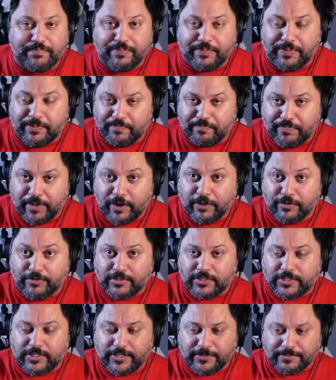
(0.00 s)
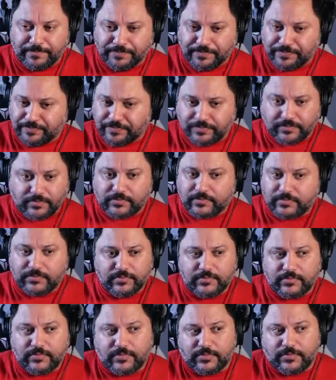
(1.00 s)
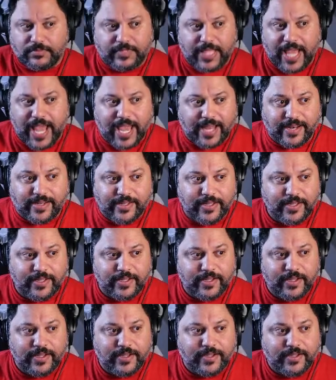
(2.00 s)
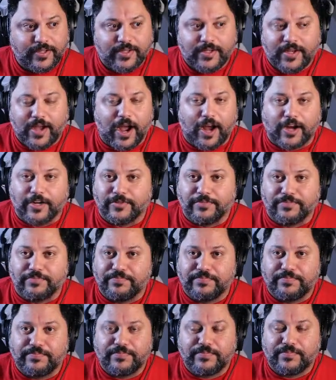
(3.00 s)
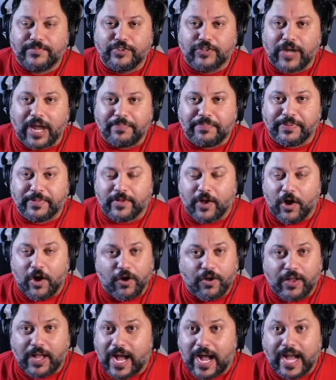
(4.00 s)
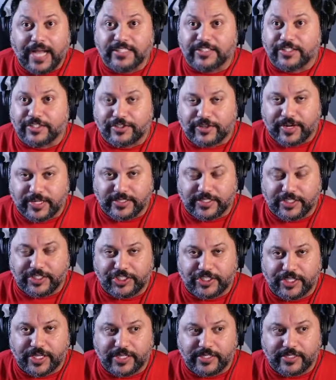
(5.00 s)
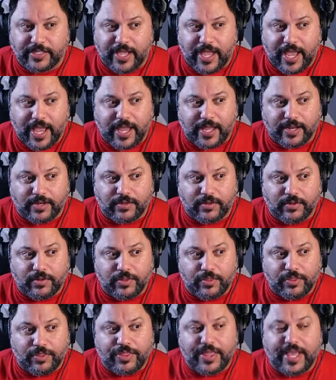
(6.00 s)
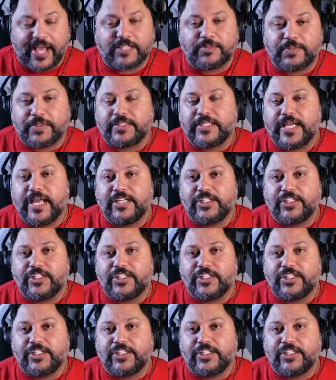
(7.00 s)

Post that are dropping all kinds of crazy shit, and the expectation